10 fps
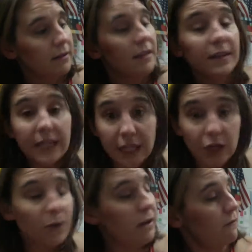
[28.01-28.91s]
The
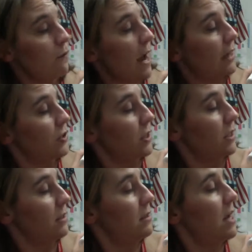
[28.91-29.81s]
unit
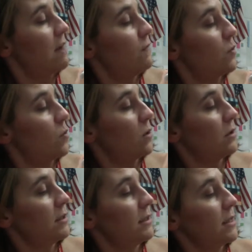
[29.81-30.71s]
fraction, of
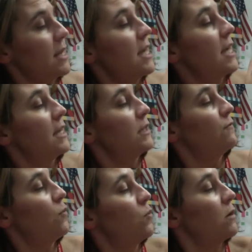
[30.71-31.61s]
course, is
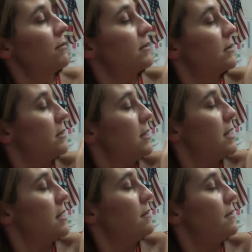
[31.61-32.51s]
fourths.
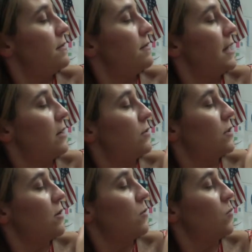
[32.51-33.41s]
There's
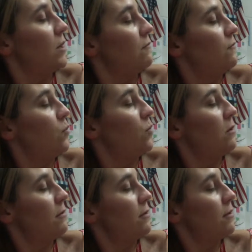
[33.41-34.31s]
our 1/4.